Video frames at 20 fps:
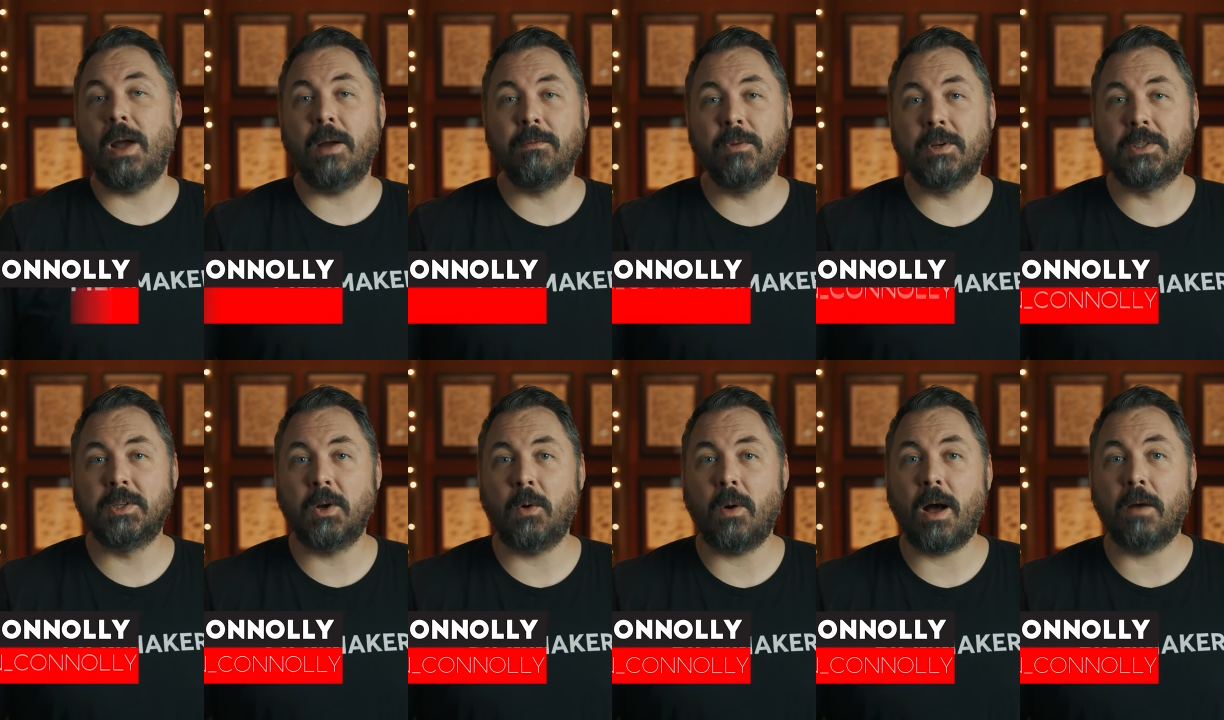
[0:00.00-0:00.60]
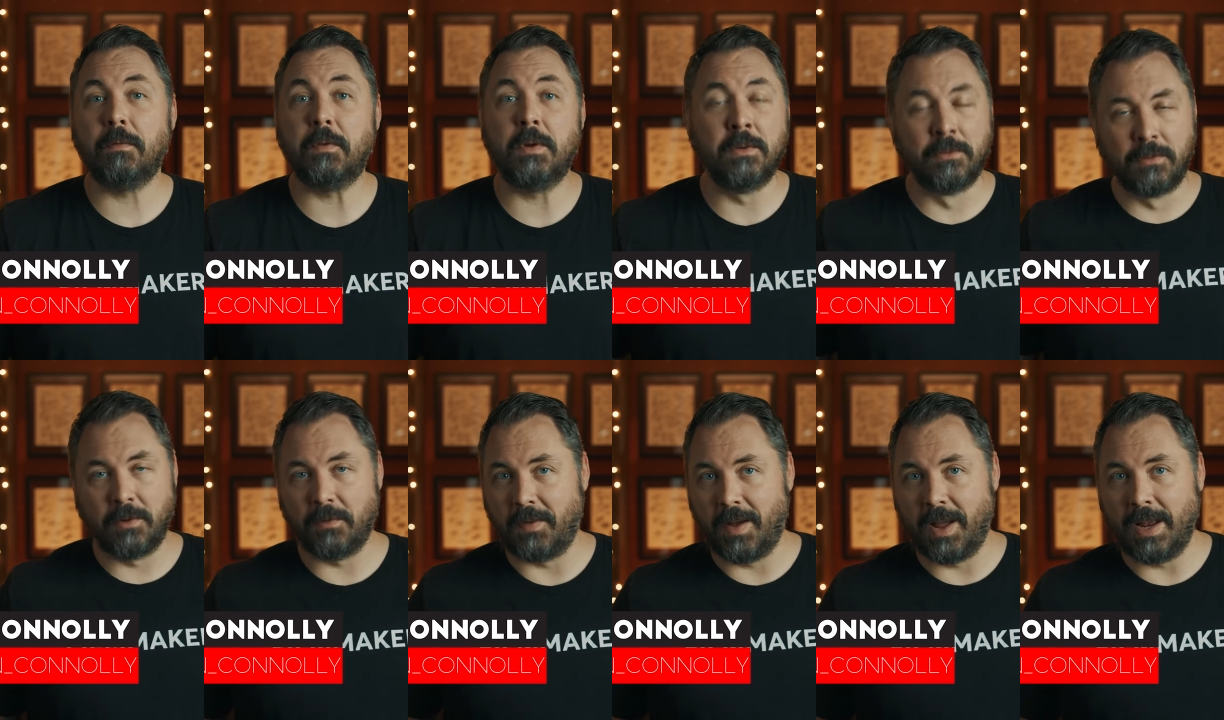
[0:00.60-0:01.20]
every so often
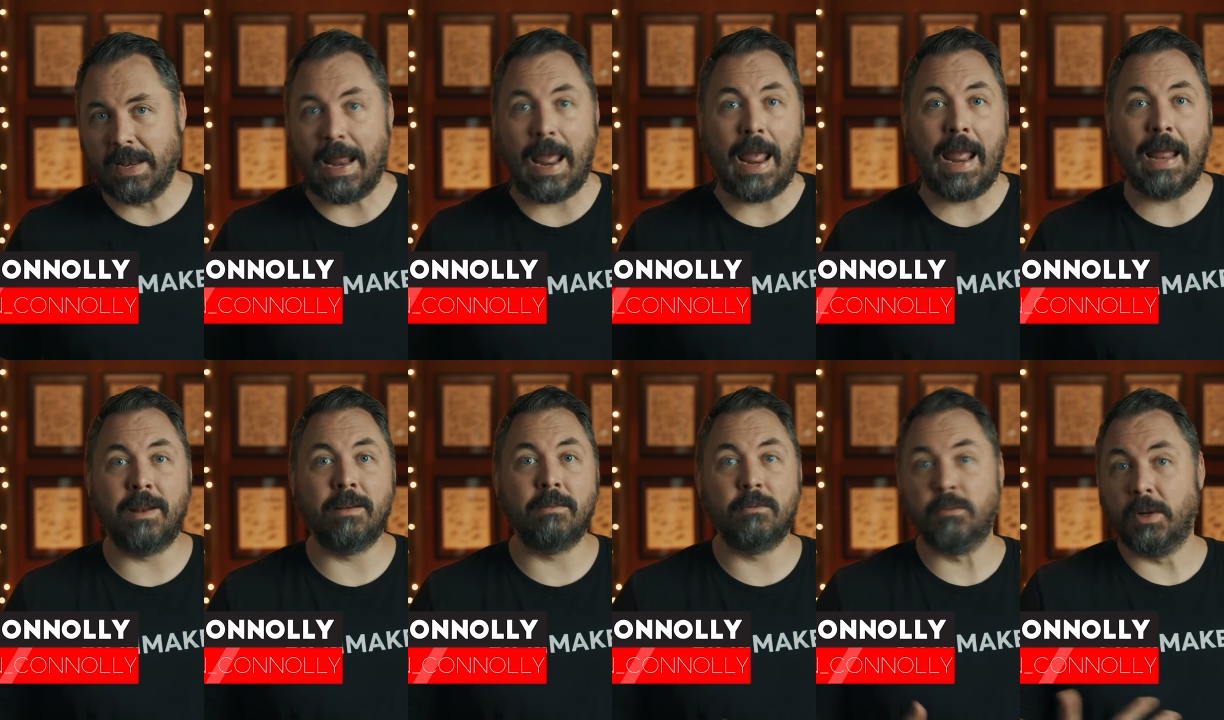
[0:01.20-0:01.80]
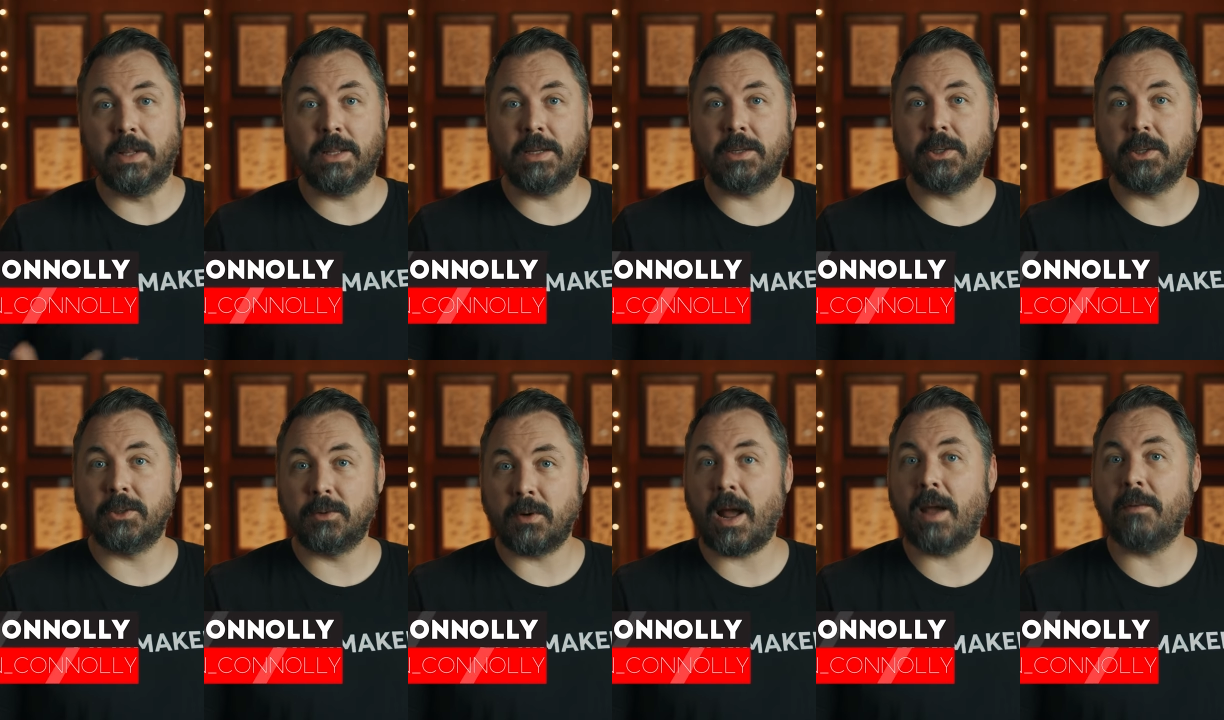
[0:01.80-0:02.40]
for fun and really to
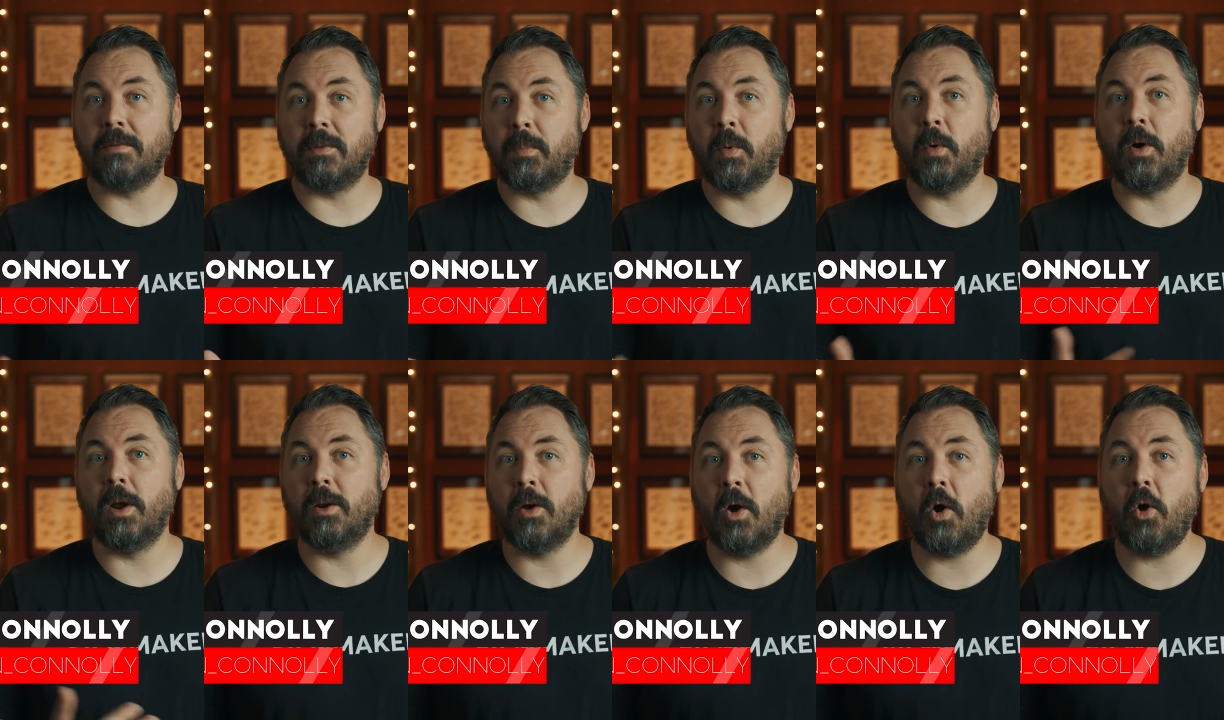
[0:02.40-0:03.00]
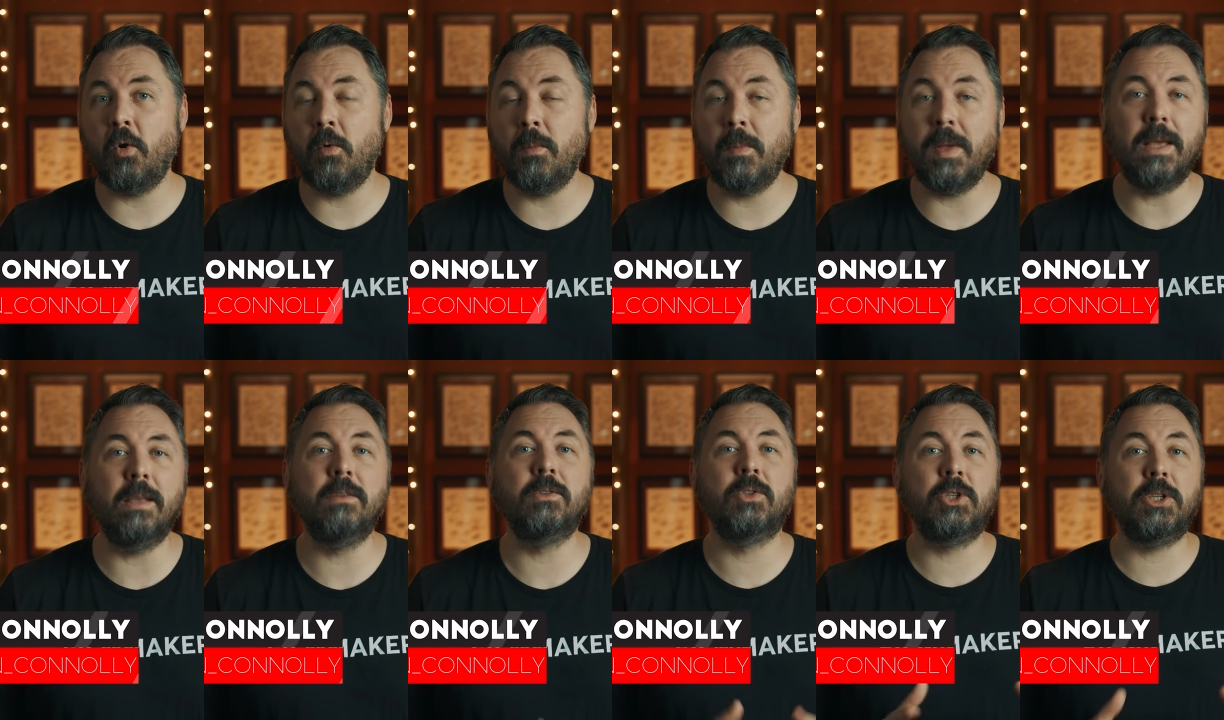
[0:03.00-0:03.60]
drive the point home
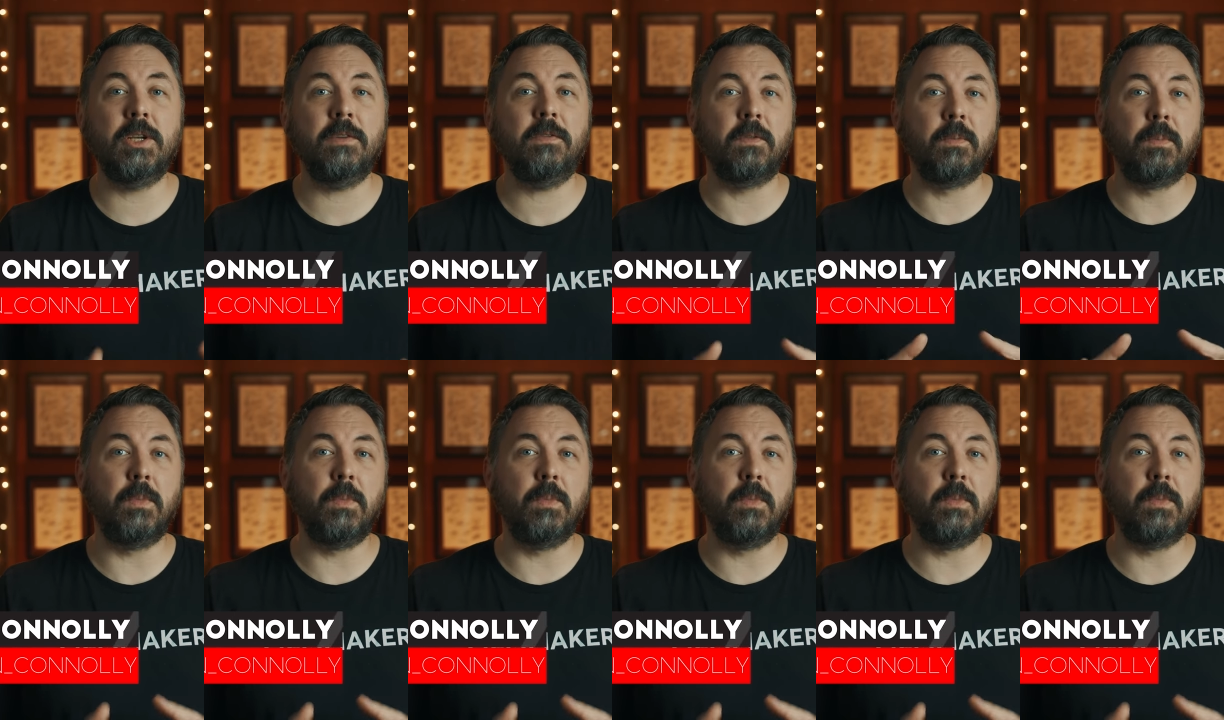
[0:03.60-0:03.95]
is shift